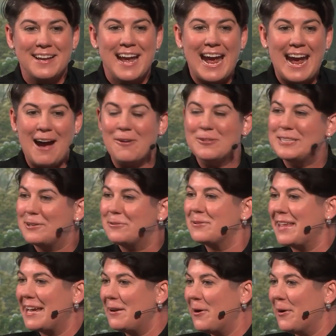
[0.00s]
how little
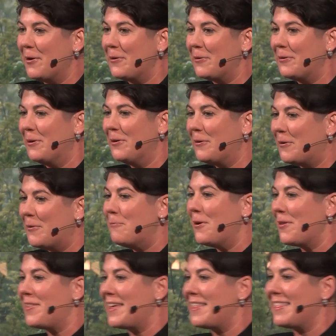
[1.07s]
they know or
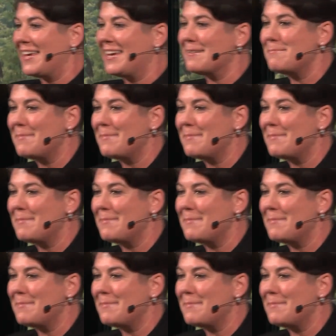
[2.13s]
what they think it